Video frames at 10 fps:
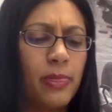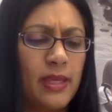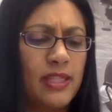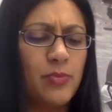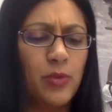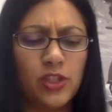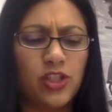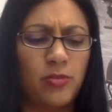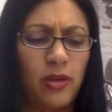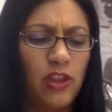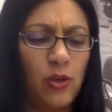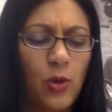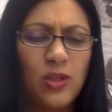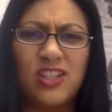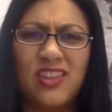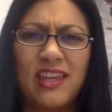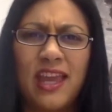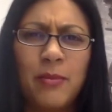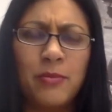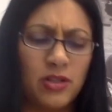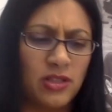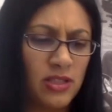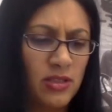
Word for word: This book should be thrown into the embers.